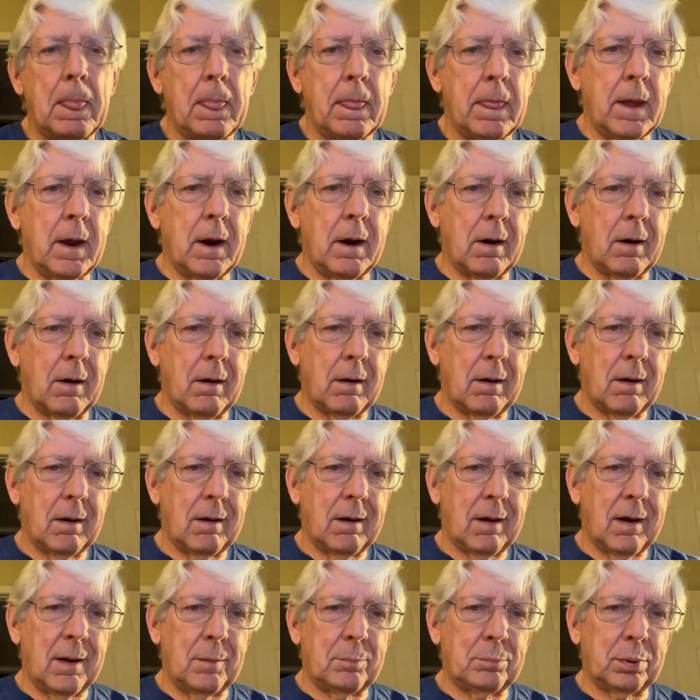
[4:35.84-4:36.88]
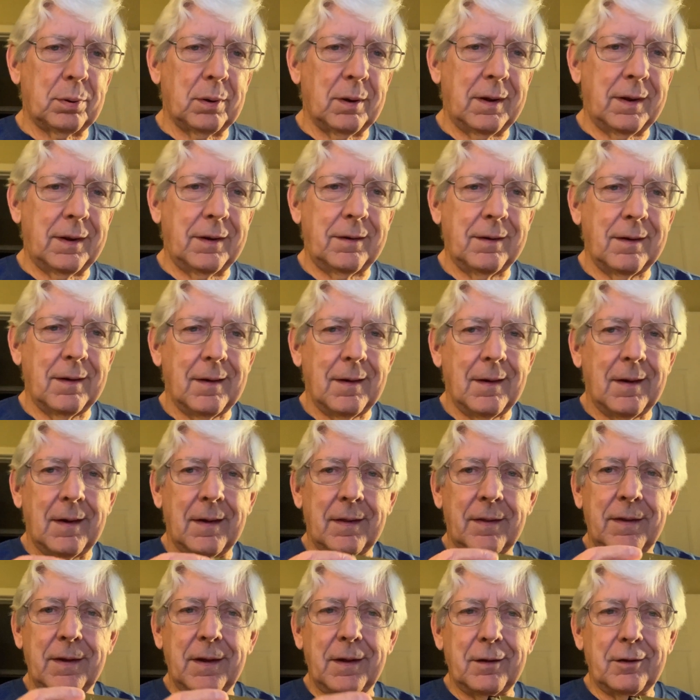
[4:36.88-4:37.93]
There, I played
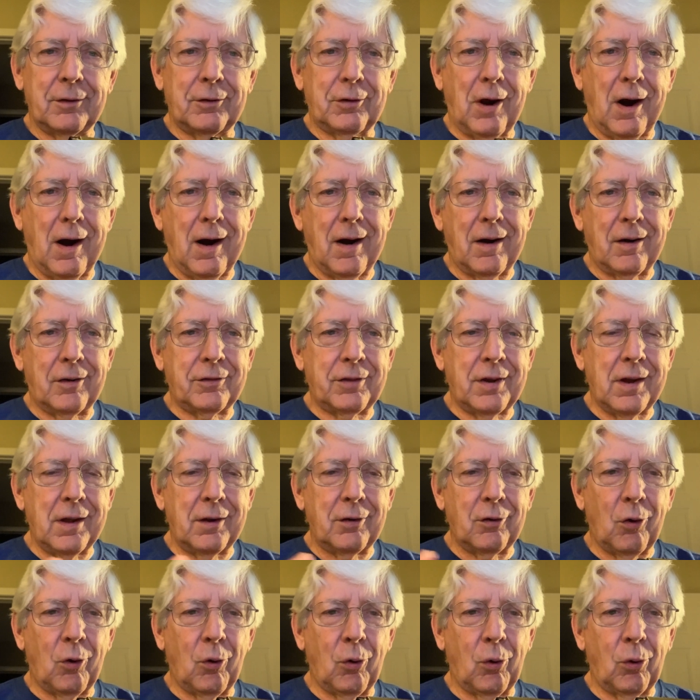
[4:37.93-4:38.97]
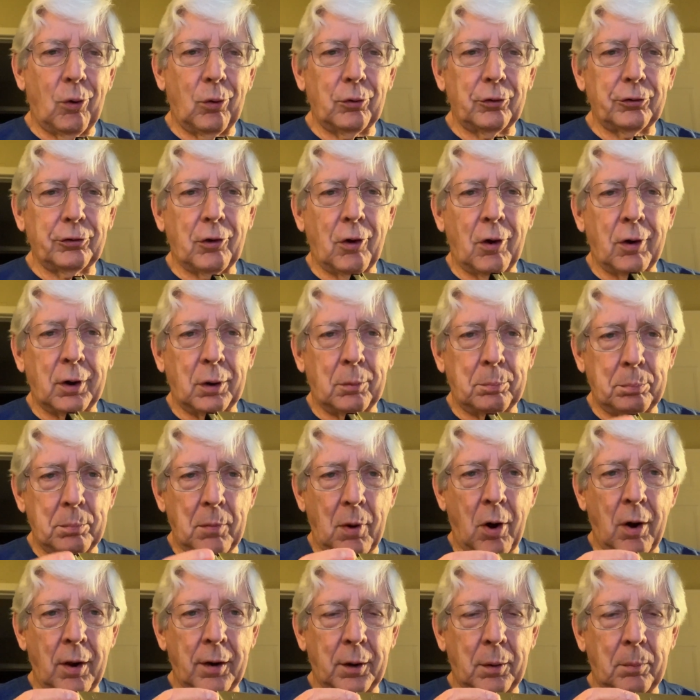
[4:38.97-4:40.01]
the entire 10 holes on
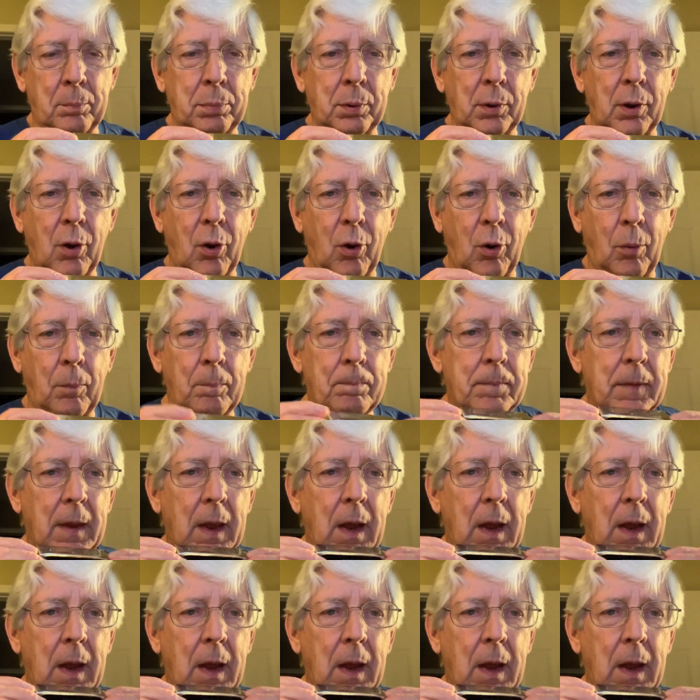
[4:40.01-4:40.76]
a blow.